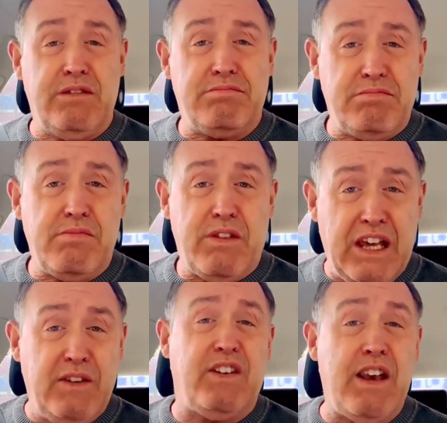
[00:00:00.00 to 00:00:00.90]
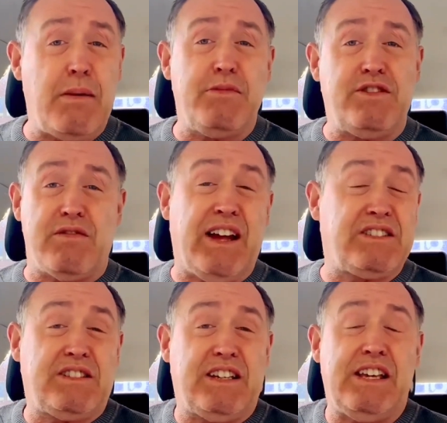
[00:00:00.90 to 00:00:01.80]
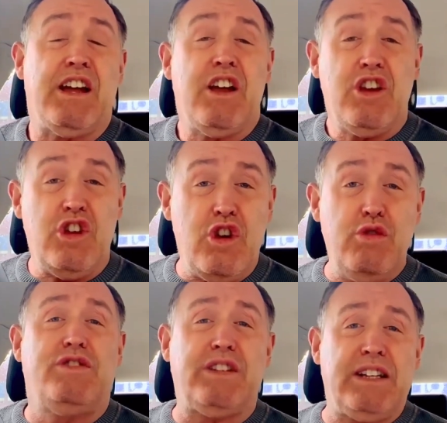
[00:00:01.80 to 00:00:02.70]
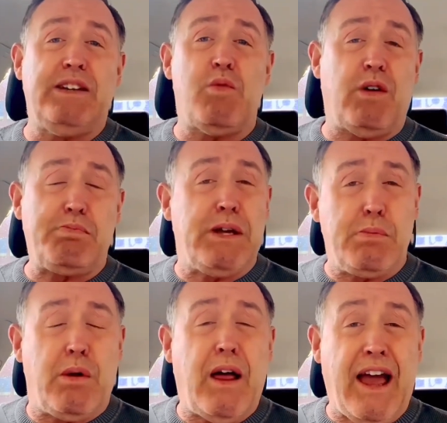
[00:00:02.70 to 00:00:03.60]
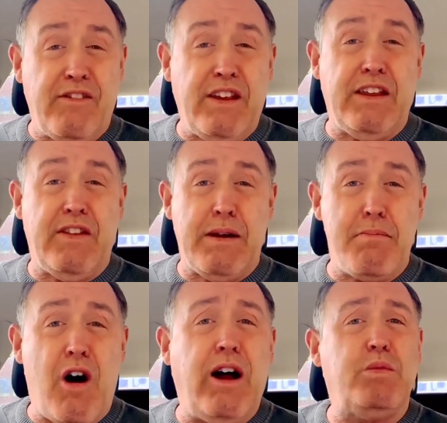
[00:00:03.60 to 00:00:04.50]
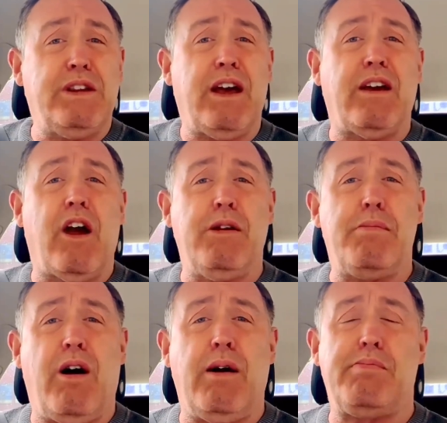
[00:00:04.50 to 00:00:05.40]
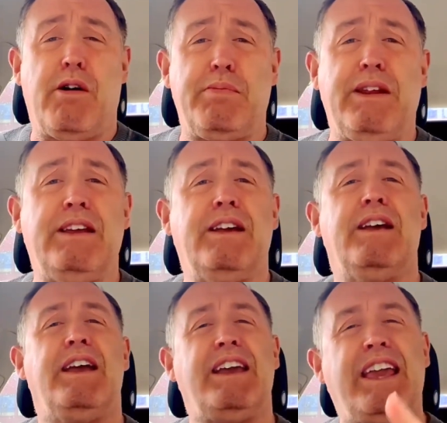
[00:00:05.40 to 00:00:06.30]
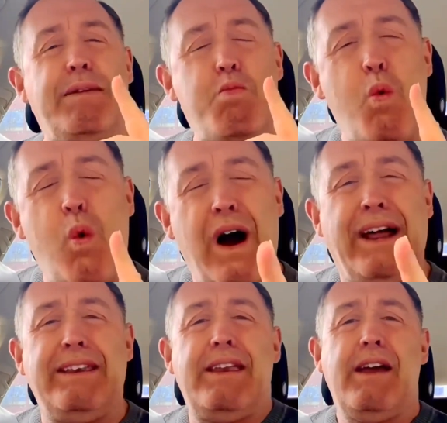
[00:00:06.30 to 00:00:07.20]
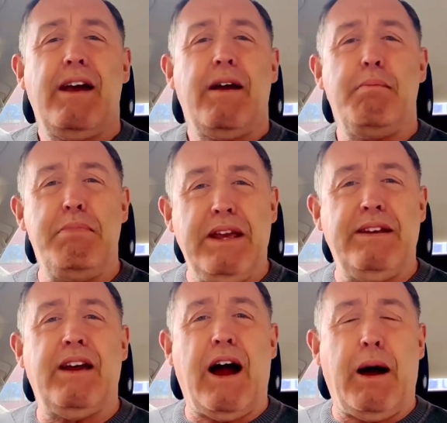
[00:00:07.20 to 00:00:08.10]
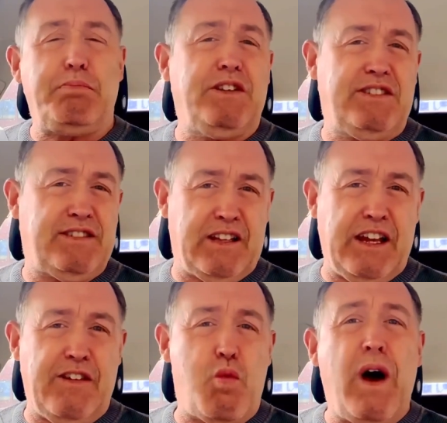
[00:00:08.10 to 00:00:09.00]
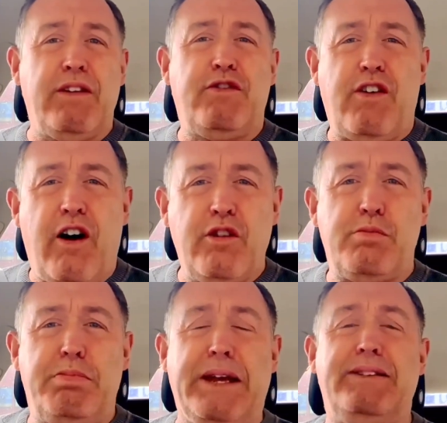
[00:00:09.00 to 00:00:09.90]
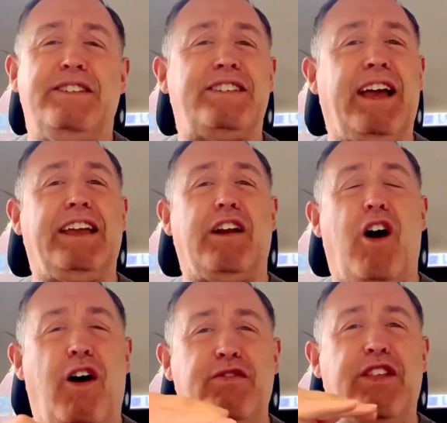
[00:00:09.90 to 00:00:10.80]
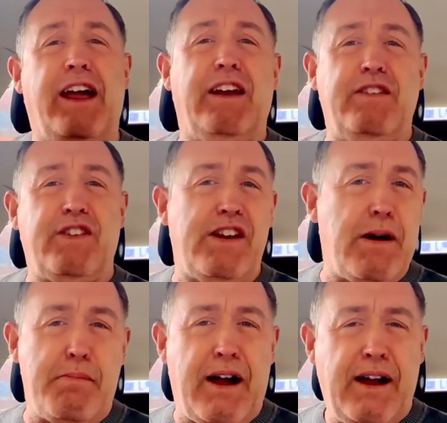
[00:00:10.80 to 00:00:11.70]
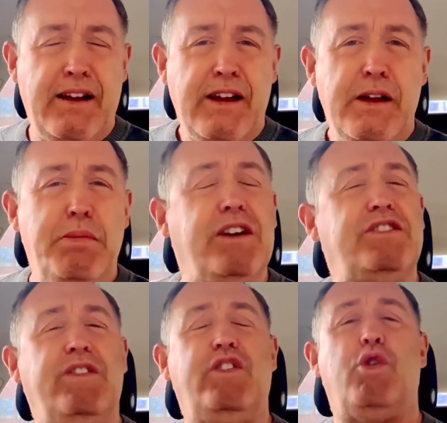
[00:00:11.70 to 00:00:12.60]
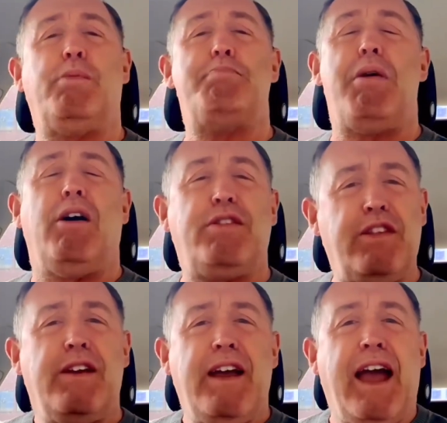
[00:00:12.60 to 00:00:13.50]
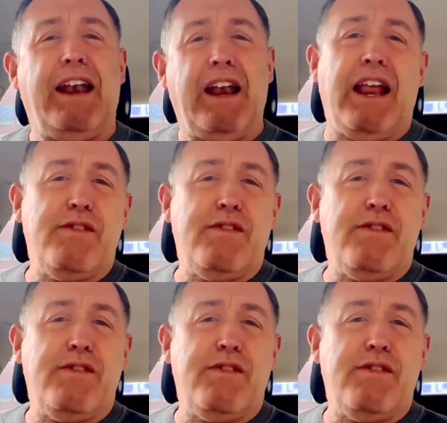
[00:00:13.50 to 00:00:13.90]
even numbers are actually usually what people have in their mind when they go to buy a property, keep one bid up your sleeve, one final bid to take it off that even number, because if you're both at a level